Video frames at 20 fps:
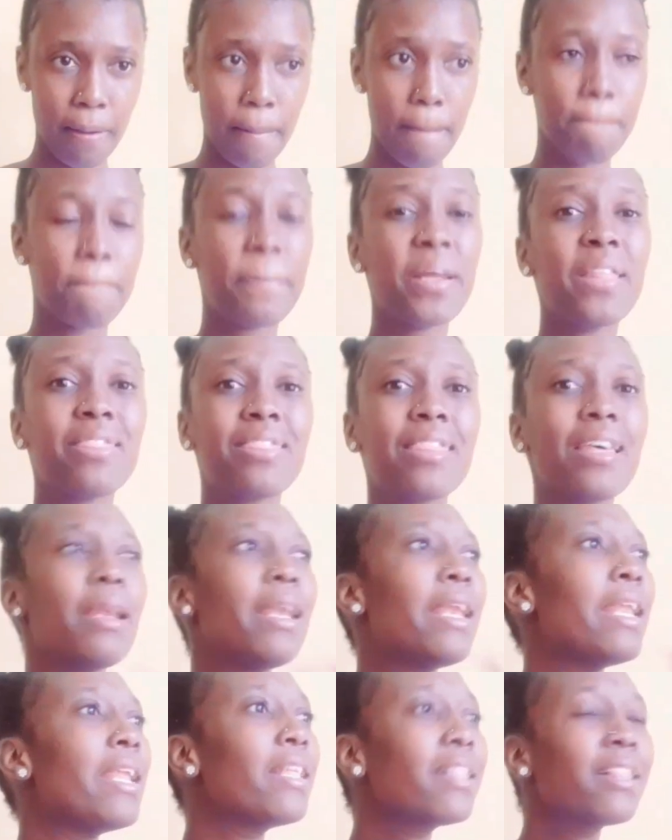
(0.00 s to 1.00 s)
But the
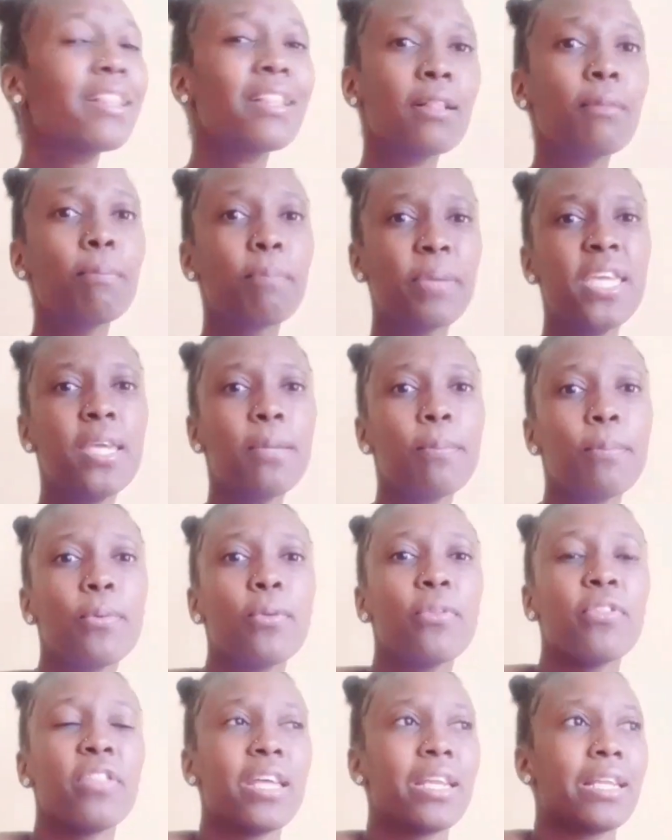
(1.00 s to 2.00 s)
little
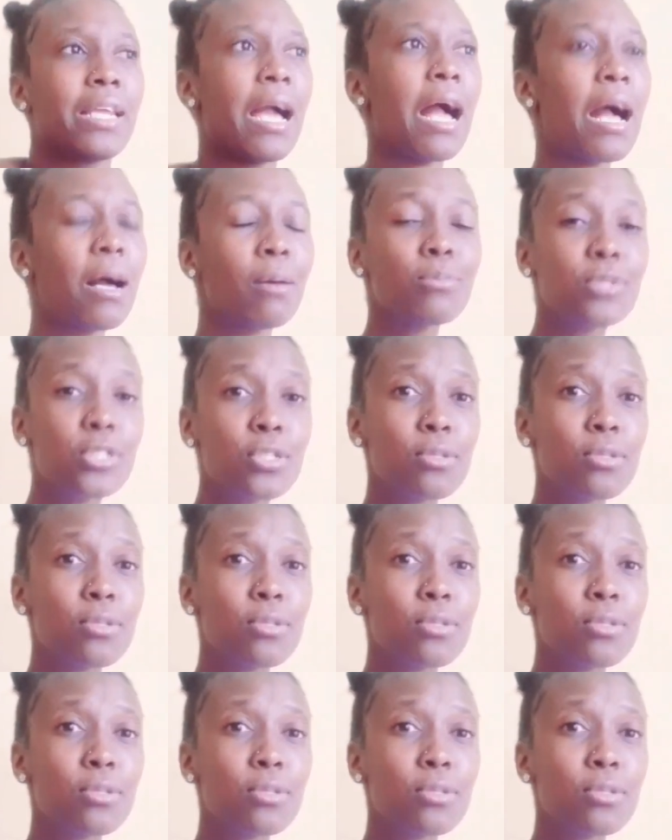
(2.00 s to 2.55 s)
people that come